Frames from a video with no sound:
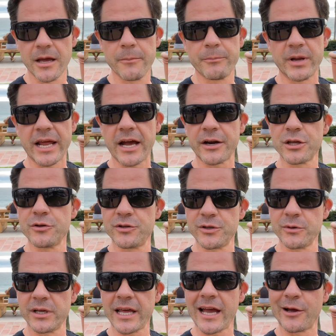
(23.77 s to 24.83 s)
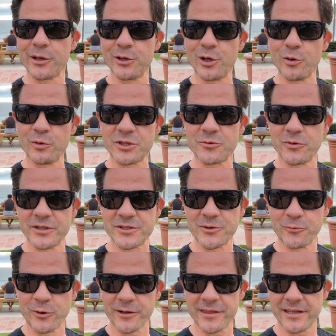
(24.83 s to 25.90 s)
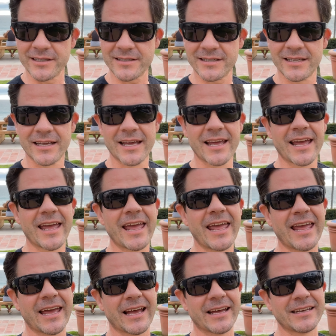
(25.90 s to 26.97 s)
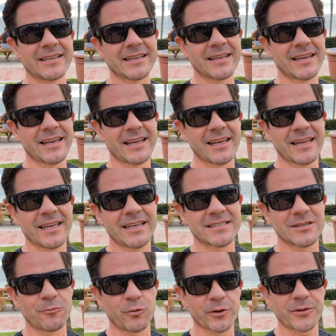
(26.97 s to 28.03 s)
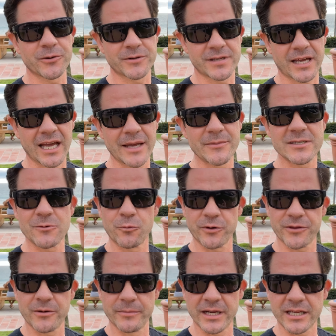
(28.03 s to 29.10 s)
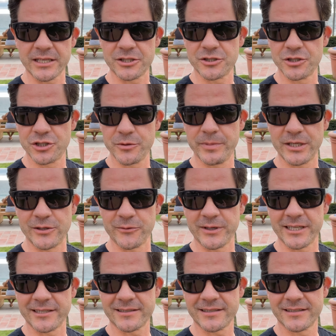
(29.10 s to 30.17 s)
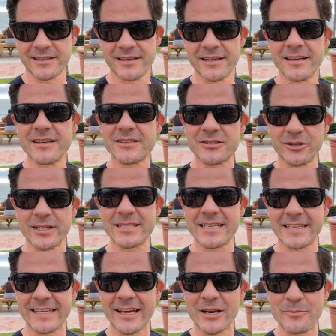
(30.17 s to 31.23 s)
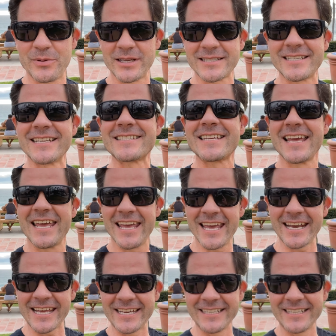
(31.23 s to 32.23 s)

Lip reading: But how do you do it? How do you know which ones are worth it? And is it worth your time? Is it worth your money? Should you be doing it? So let's get down to business. Hit it.